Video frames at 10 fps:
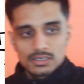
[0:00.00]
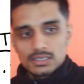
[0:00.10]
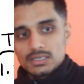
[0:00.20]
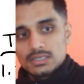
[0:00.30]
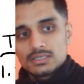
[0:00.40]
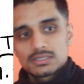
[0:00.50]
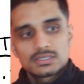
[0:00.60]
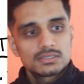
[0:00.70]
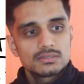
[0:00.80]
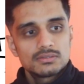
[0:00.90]

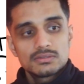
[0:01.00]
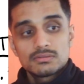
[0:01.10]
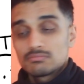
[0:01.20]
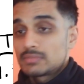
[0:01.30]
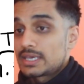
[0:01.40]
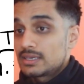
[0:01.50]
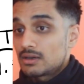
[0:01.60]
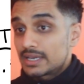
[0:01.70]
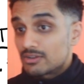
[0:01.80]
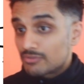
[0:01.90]
is they
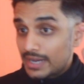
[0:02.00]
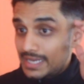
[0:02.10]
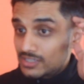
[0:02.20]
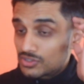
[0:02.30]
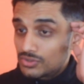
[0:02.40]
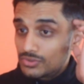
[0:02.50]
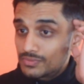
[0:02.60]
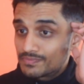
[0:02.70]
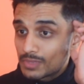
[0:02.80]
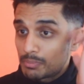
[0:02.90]
are invited to
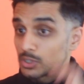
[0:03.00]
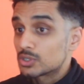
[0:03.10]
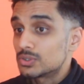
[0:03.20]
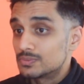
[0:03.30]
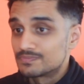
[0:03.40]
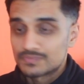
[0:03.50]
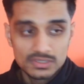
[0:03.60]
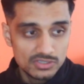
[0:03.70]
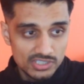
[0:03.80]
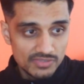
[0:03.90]
book a call,
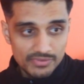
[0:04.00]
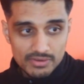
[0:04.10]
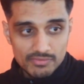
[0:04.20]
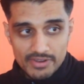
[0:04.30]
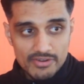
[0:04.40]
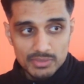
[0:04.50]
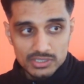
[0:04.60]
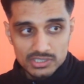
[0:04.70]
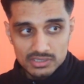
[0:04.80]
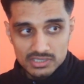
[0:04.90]
just very
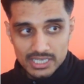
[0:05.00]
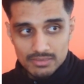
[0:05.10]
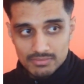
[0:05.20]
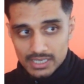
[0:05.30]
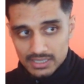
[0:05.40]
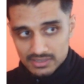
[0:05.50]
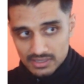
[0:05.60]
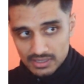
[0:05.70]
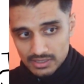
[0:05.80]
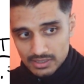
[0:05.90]
much the same as
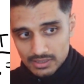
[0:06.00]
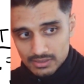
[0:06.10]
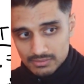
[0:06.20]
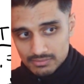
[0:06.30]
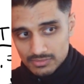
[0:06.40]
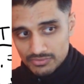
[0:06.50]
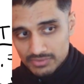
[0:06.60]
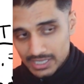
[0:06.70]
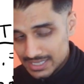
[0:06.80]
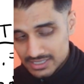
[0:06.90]
the
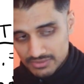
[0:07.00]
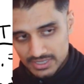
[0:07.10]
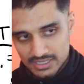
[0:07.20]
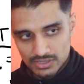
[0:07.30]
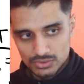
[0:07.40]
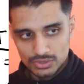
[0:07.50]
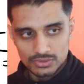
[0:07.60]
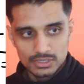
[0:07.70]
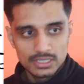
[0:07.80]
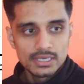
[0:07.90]
classic VSL
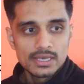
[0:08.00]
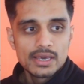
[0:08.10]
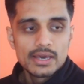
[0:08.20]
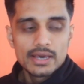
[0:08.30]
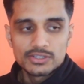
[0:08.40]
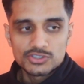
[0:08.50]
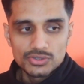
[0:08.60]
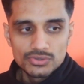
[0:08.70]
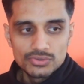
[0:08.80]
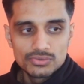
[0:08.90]
call. And
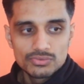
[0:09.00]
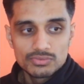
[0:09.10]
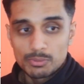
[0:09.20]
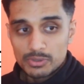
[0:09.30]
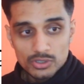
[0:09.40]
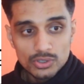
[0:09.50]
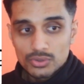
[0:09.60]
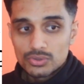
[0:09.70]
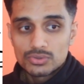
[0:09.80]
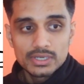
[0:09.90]
so they'll book a
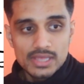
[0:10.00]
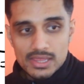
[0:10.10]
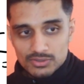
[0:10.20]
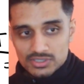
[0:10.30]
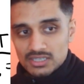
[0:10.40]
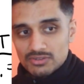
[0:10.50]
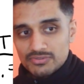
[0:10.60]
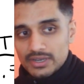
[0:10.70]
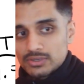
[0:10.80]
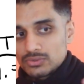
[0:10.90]
call, and then they'll see the
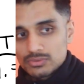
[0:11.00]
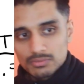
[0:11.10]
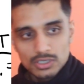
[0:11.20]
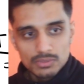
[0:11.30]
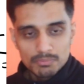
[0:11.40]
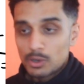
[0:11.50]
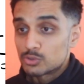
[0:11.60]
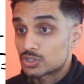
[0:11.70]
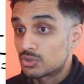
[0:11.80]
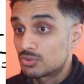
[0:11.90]
final
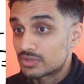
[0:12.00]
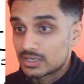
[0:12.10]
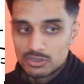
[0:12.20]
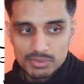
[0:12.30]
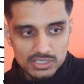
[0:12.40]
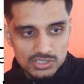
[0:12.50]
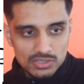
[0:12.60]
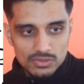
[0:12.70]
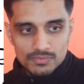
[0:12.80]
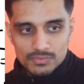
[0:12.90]
post call thank you page
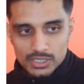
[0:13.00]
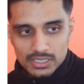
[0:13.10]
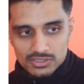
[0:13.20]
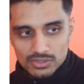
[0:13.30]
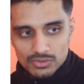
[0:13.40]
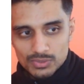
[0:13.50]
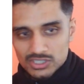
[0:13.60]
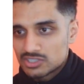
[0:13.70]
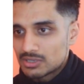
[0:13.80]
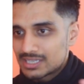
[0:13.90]
too. Okay, so we're
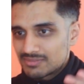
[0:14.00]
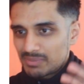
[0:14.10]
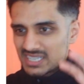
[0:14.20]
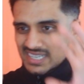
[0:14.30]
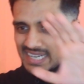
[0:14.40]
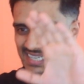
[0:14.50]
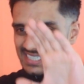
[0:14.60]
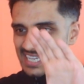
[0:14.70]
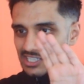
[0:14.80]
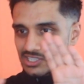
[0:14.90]
just basically
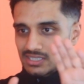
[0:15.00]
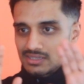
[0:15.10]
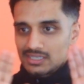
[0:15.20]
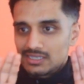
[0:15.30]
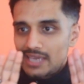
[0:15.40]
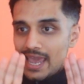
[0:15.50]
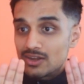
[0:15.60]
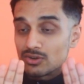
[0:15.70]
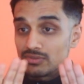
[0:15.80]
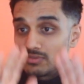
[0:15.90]
attaching the
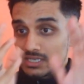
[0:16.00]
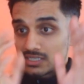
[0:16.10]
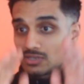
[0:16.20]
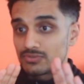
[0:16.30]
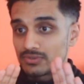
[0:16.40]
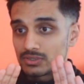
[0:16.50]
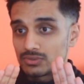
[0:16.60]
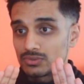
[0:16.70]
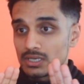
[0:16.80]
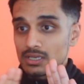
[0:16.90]
end of the VSL funnel
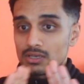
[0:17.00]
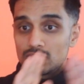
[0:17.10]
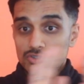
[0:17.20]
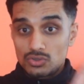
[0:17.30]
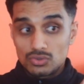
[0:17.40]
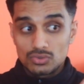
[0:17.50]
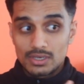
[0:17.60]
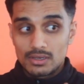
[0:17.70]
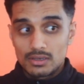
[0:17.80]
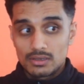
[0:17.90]
to
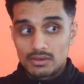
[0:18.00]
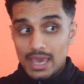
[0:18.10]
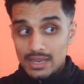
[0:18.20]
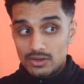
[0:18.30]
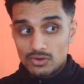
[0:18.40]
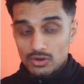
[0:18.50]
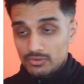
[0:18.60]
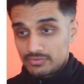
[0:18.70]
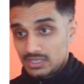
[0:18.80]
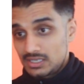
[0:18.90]
the end
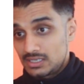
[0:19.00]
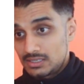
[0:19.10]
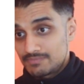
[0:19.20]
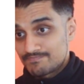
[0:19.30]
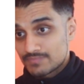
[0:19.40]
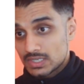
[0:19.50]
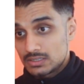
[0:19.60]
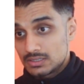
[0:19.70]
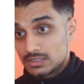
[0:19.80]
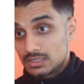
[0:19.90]
of the
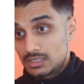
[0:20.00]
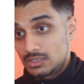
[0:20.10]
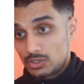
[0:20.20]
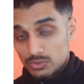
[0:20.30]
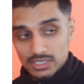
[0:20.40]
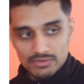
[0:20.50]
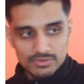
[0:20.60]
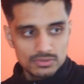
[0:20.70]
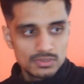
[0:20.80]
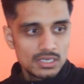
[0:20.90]
low ticket
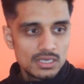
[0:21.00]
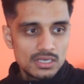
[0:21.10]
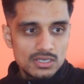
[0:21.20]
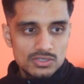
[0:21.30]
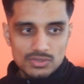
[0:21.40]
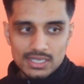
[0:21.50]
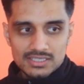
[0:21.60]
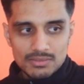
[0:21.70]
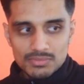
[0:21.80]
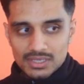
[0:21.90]
funnel. So that's
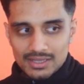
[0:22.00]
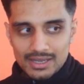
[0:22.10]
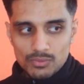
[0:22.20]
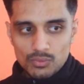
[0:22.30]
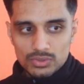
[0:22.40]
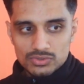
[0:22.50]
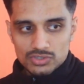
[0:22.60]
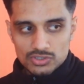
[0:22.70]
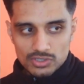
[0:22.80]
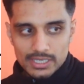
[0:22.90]
something that I want
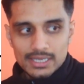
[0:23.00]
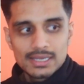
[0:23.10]
to try.